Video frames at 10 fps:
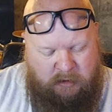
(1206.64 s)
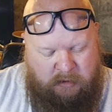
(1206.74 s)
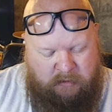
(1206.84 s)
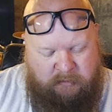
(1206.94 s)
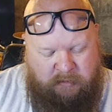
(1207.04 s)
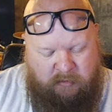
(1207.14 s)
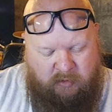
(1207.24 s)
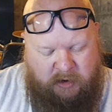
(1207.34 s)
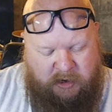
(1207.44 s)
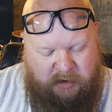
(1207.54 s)
some of the
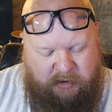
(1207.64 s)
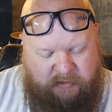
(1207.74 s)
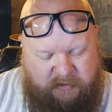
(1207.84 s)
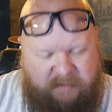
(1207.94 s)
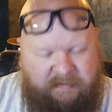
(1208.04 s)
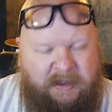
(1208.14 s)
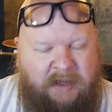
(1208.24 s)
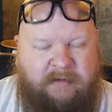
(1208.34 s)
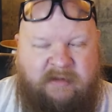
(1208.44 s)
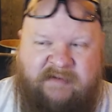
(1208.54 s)
more higher end stuff that
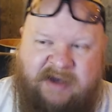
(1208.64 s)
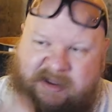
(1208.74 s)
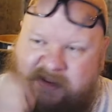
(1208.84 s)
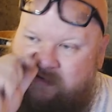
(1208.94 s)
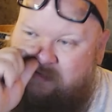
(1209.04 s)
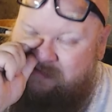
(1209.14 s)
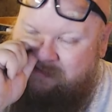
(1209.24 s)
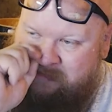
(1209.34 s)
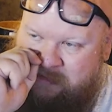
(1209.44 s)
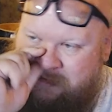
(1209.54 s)
keeps its value.
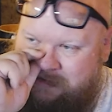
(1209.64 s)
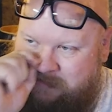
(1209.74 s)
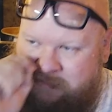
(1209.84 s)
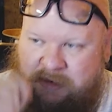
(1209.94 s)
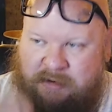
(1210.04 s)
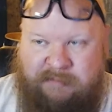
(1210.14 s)
I mean,